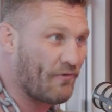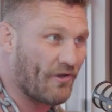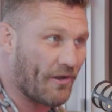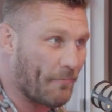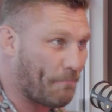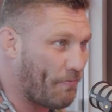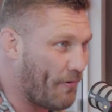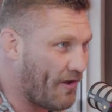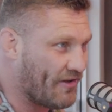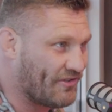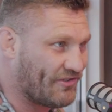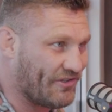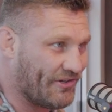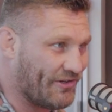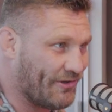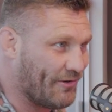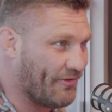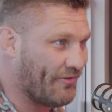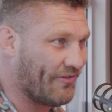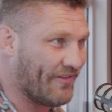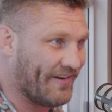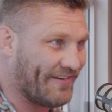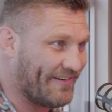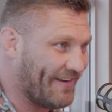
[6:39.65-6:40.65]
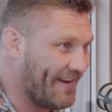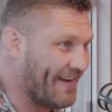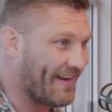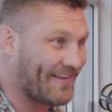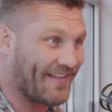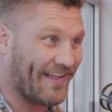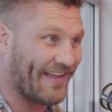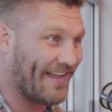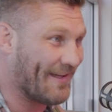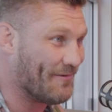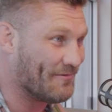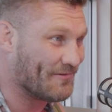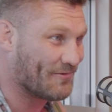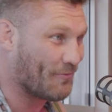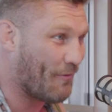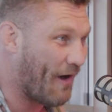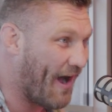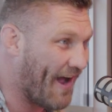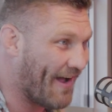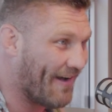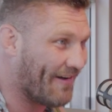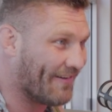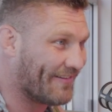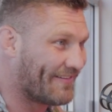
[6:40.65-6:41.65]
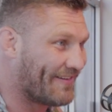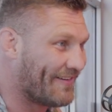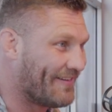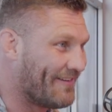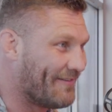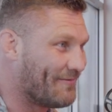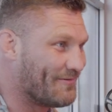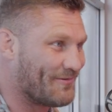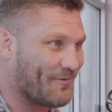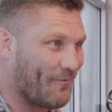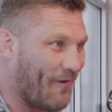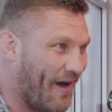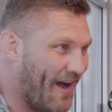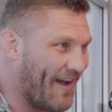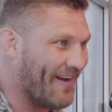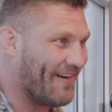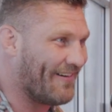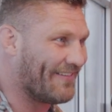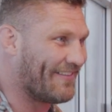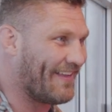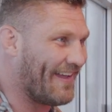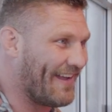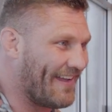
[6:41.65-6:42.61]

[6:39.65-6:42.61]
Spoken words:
You punch a dude in the dick. Like, it was wild. It was wild.